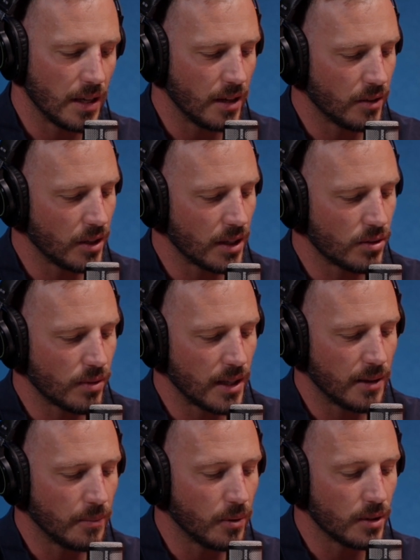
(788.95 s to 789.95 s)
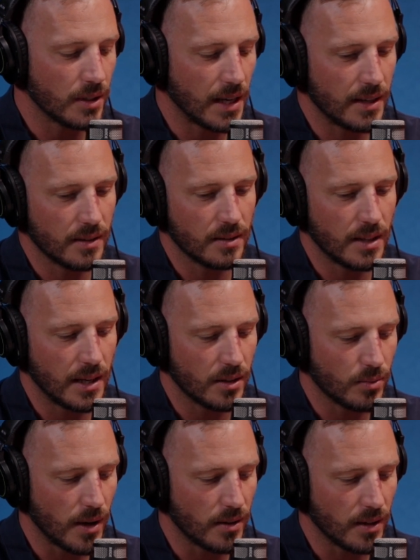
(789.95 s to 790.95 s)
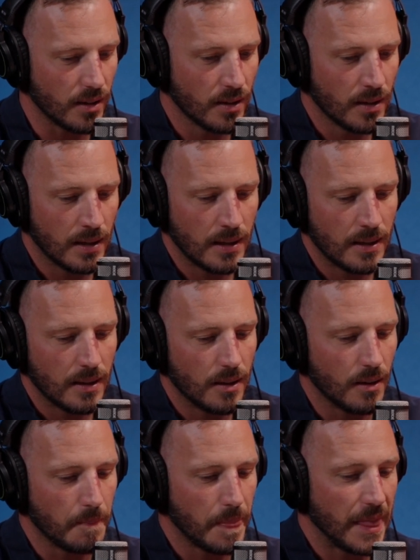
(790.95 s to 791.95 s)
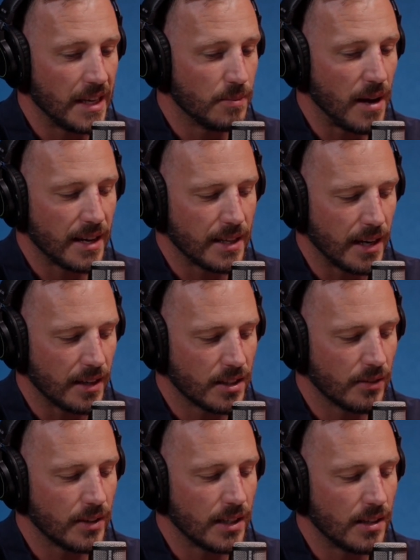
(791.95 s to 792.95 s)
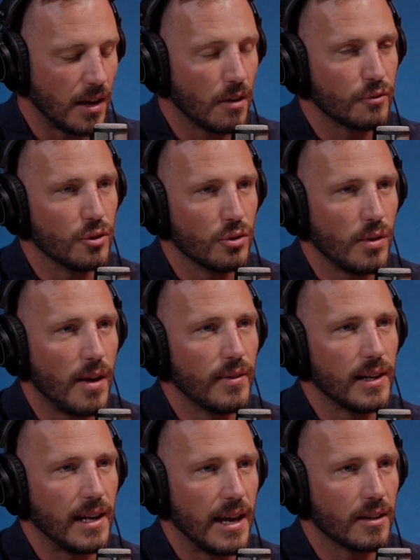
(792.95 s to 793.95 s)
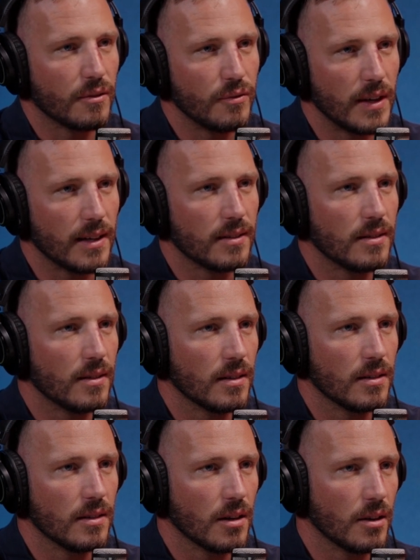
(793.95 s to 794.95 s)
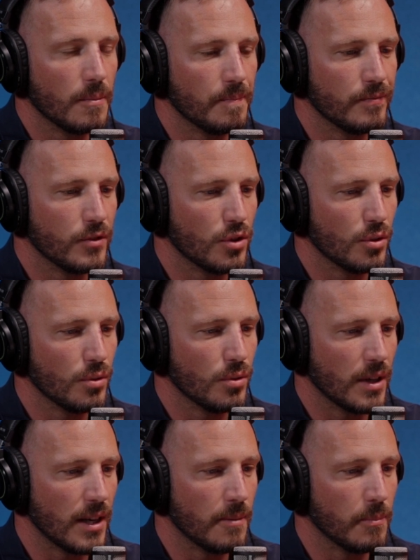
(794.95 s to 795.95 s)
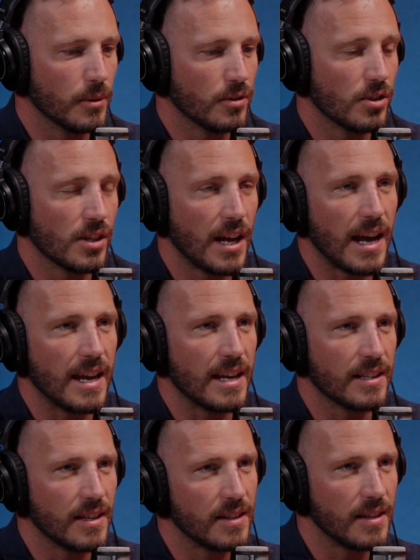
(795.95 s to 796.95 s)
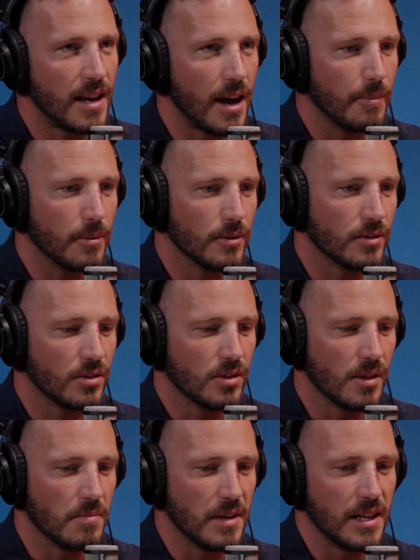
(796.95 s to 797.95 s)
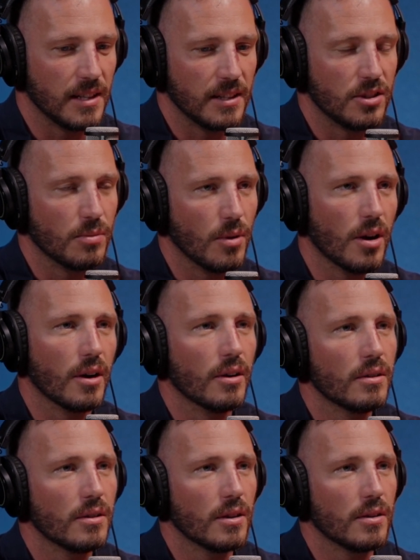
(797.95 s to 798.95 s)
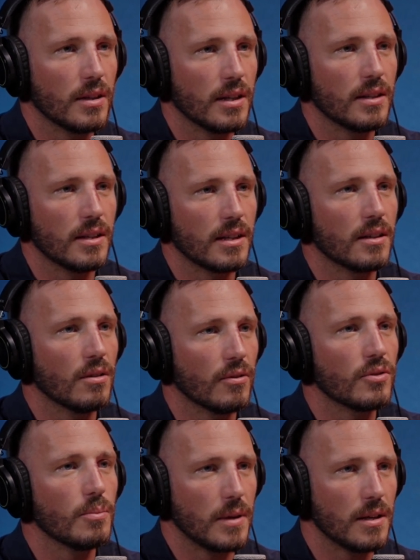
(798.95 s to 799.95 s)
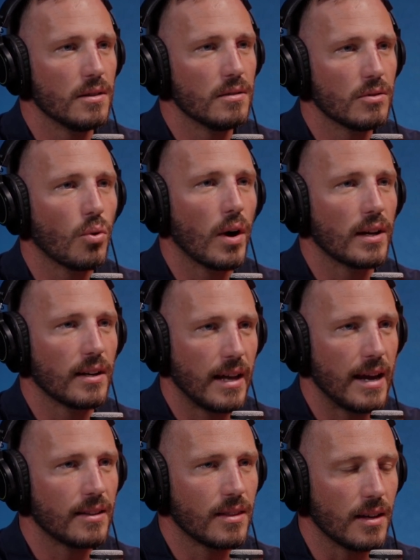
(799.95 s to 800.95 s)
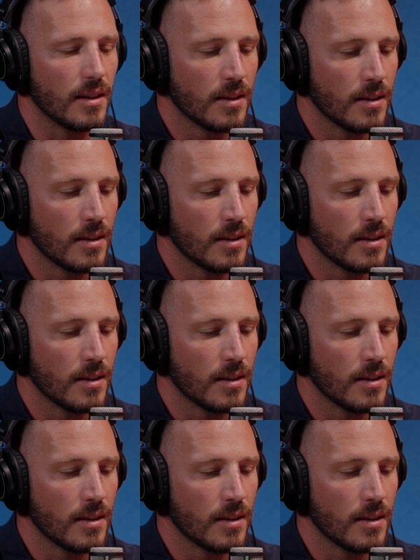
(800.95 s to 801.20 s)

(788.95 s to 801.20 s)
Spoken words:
And I think it's really important to understand as well that these marketing activities, they often do have a lag effect. You don't do the inputs today and get the outputs immediately tomorrow. There can often be quite a lag there.